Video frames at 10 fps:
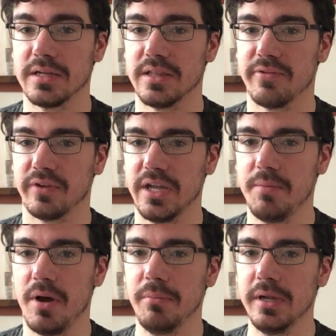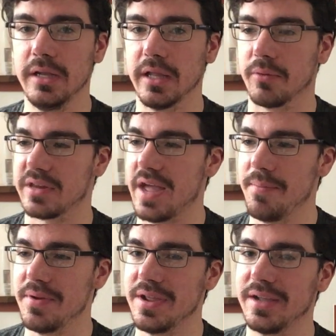did they forget about me? Like, what's
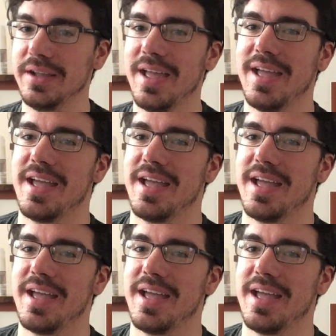happening?